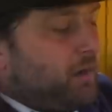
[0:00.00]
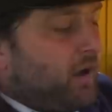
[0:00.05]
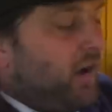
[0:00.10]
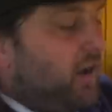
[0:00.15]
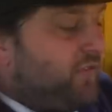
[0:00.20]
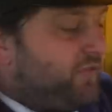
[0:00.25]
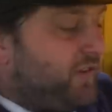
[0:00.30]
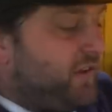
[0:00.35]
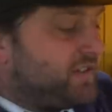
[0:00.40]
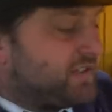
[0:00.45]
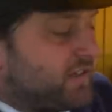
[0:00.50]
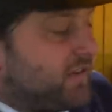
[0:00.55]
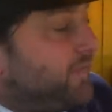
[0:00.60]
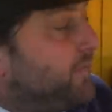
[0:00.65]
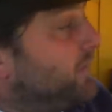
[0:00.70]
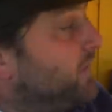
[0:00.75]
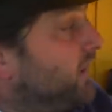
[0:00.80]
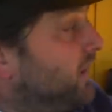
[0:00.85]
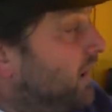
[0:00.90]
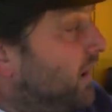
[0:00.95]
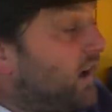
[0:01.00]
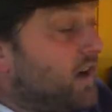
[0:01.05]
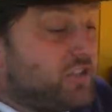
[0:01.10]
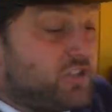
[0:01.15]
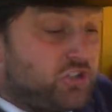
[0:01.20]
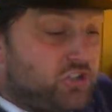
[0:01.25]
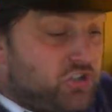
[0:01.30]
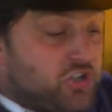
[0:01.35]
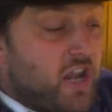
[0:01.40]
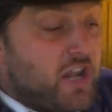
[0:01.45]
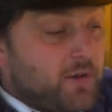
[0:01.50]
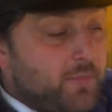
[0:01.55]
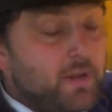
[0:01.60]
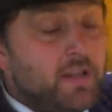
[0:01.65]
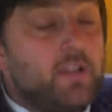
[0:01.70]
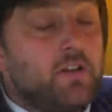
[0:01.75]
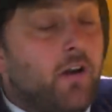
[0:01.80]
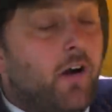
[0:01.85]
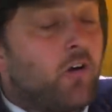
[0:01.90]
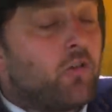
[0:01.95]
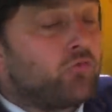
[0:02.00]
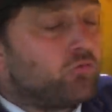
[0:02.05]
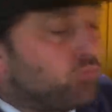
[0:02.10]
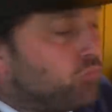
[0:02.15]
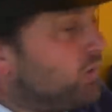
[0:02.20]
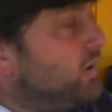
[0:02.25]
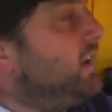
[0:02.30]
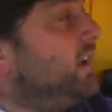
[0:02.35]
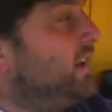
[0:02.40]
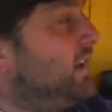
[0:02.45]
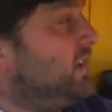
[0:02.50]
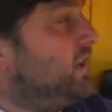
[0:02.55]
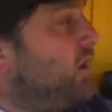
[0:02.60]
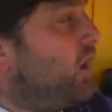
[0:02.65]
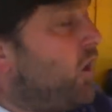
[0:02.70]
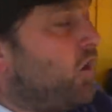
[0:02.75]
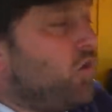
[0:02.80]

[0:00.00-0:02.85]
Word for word: perfect. I genuinely really